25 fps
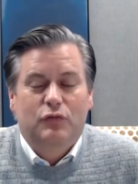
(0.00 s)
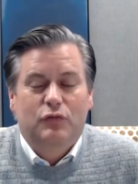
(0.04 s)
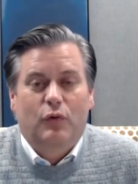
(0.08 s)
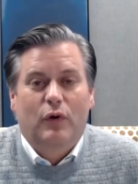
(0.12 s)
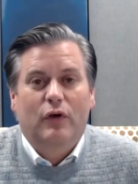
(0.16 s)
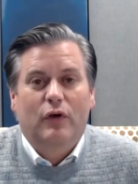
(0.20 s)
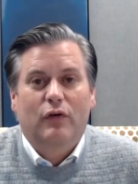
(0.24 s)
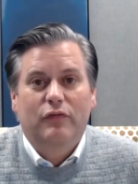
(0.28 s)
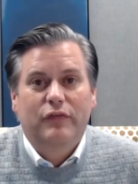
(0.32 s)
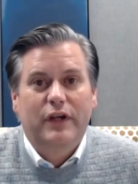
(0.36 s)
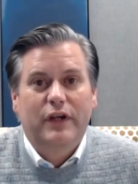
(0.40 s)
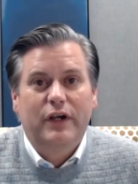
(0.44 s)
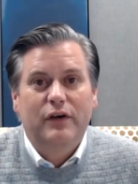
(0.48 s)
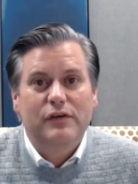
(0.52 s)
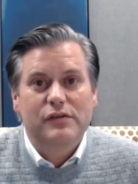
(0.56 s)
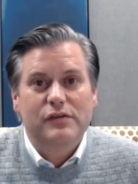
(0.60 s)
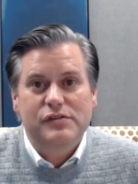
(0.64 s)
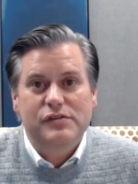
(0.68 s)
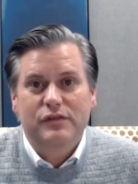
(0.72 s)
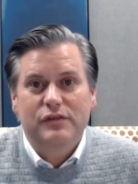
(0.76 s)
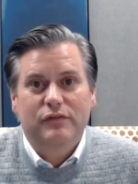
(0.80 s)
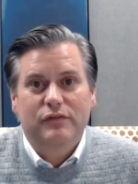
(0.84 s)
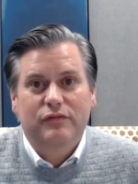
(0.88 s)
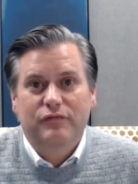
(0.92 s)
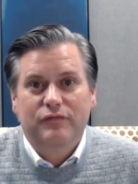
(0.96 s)
12
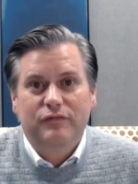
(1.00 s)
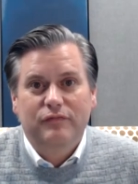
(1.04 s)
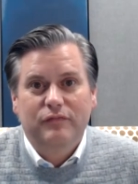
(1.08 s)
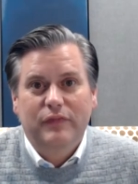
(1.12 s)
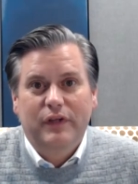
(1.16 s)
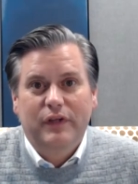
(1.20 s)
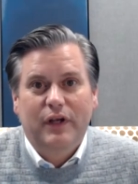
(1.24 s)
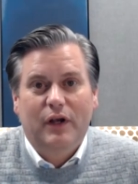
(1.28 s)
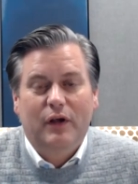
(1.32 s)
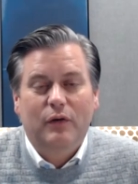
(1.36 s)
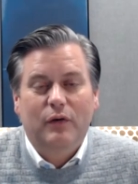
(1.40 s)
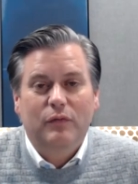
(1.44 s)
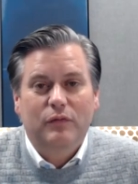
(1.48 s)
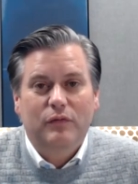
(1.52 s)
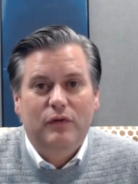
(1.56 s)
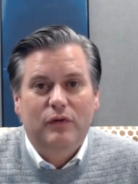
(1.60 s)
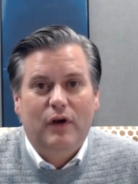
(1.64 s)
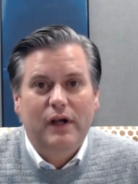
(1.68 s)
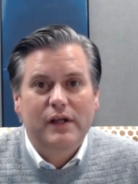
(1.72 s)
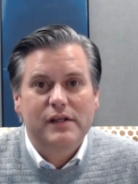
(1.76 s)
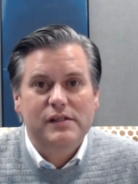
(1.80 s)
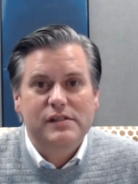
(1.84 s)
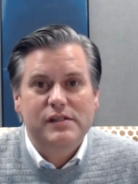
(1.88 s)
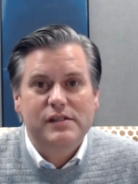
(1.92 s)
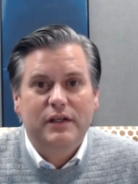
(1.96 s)
years of you know
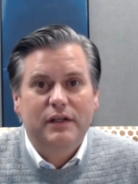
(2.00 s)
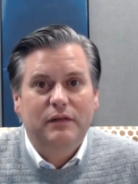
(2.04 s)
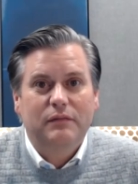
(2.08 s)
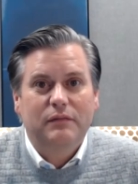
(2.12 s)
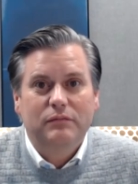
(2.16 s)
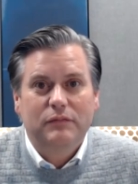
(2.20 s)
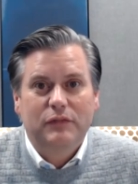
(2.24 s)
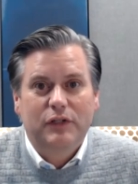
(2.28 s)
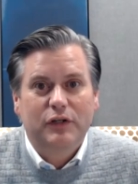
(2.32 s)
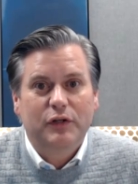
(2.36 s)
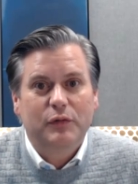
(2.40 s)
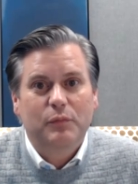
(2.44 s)
crazy